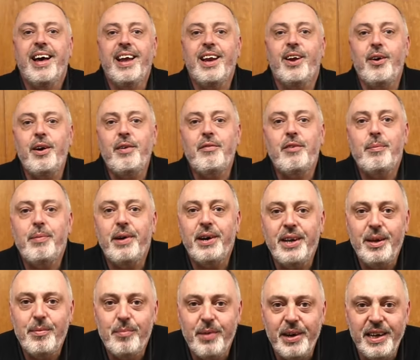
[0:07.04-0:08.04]
Hello
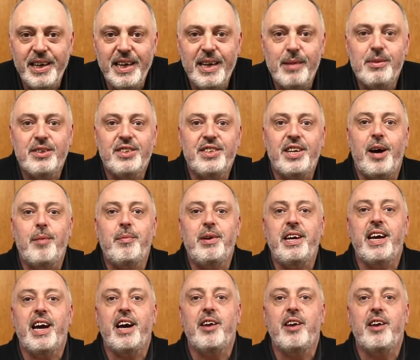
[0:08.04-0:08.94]
everybody, my name is Tommy